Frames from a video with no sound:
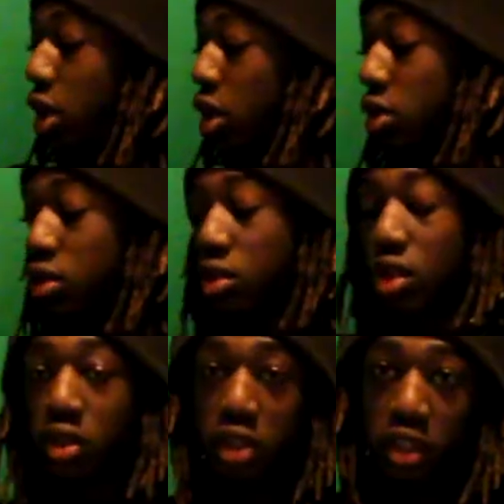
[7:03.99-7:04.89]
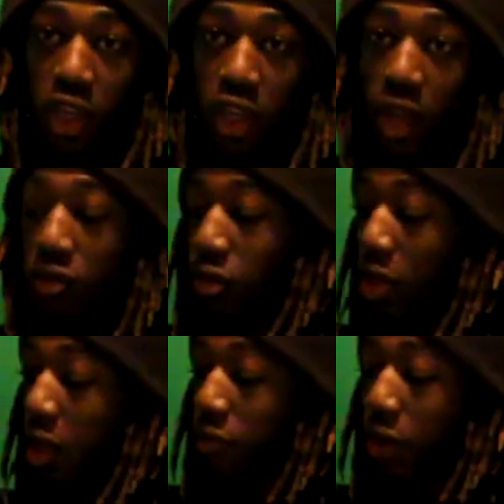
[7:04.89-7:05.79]
And till this day, I
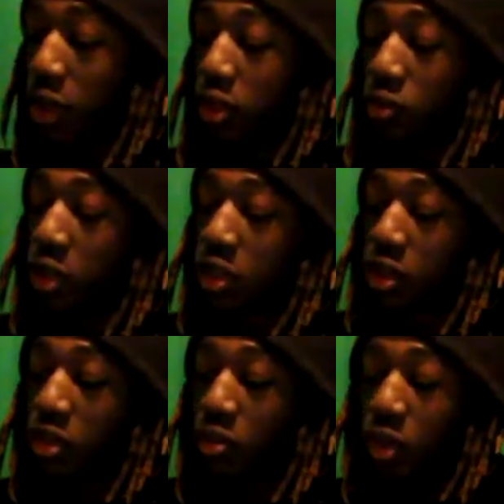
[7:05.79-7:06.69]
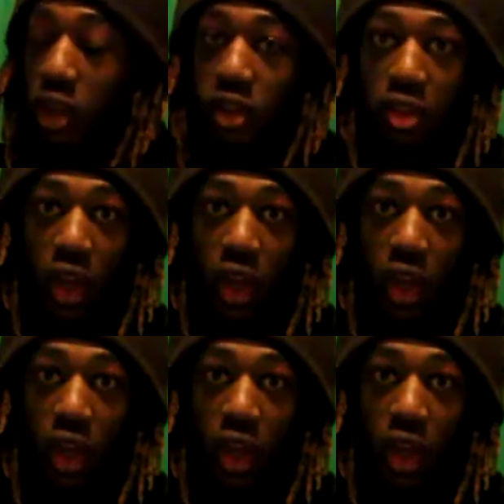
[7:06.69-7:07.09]
finally realized, I was like, wait,